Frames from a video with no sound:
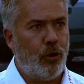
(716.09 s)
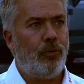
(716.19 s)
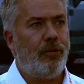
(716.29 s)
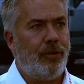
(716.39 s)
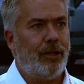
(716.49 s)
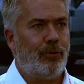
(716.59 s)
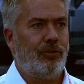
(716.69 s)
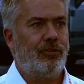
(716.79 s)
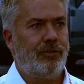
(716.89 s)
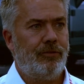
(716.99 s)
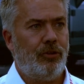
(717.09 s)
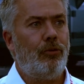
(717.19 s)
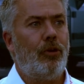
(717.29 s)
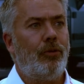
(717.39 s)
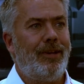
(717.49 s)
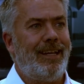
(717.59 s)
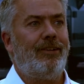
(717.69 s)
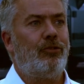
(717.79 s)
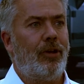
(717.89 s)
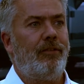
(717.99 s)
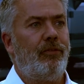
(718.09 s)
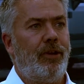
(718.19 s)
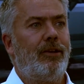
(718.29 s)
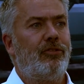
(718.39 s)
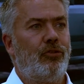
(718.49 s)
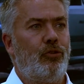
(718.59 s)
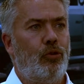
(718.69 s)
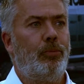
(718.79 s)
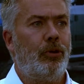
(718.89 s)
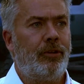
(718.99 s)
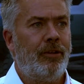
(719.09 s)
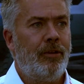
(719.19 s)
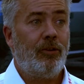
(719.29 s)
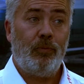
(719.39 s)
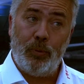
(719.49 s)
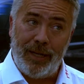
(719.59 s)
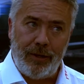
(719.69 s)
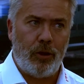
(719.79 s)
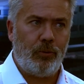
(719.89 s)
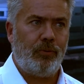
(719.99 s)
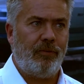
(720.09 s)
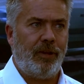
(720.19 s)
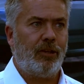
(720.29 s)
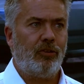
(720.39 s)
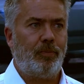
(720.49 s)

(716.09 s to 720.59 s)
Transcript: own the vehicles. You don't need to have the vehicles in your book. We know the vehicles